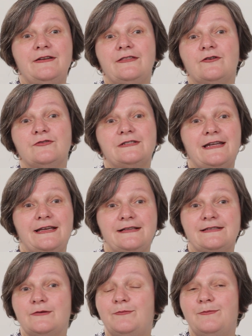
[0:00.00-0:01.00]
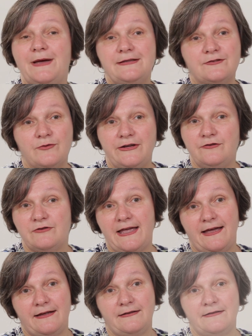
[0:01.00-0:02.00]
living those days the best way you
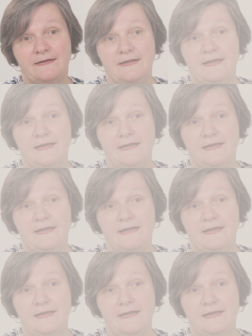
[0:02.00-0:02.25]
can.